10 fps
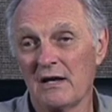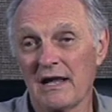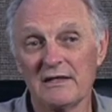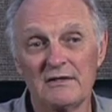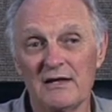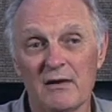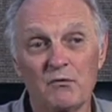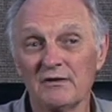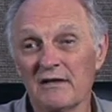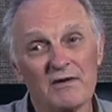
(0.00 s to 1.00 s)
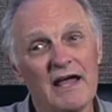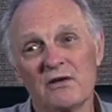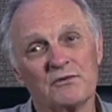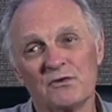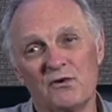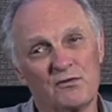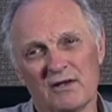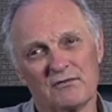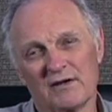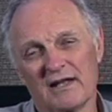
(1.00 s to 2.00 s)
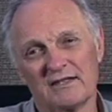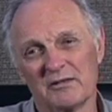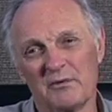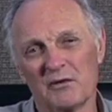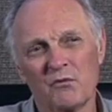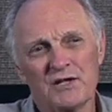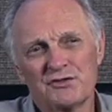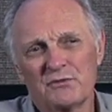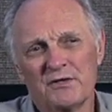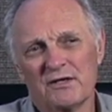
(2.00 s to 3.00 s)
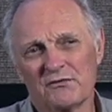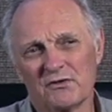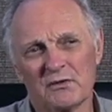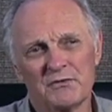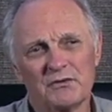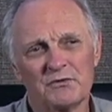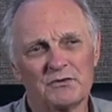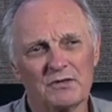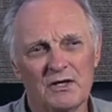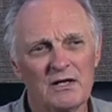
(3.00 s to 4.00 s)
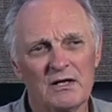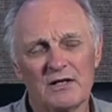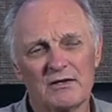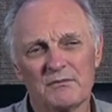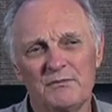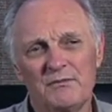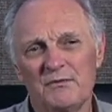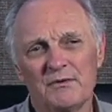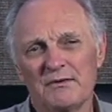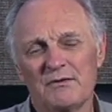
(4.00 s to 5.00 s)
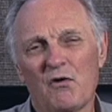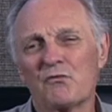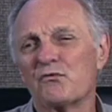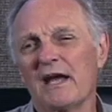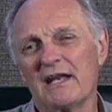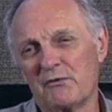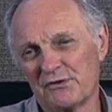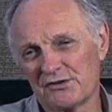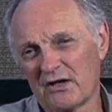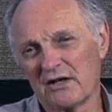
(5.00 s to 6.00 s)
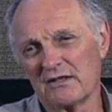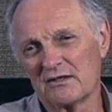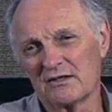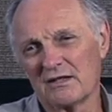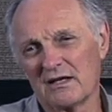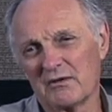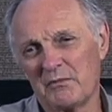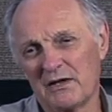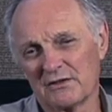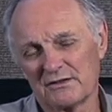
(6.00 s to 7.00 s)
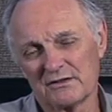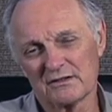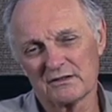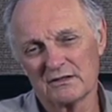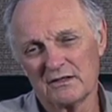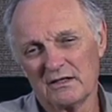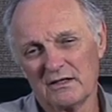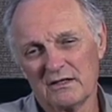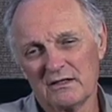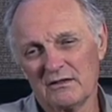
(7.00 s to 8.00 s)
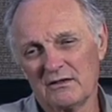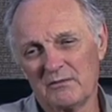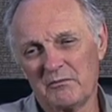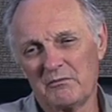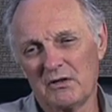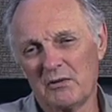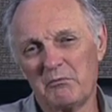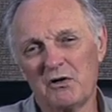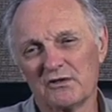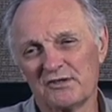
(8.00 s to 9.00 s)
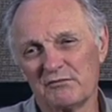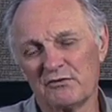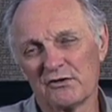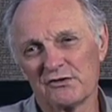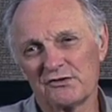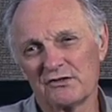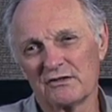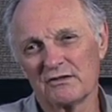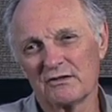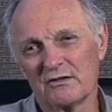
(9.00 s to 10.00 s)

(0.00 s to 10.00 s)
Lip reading: And we'll never, I don't know if we'll ever get to the bottom. Why should we ever? I mean, already we're starting to think about a multiverse and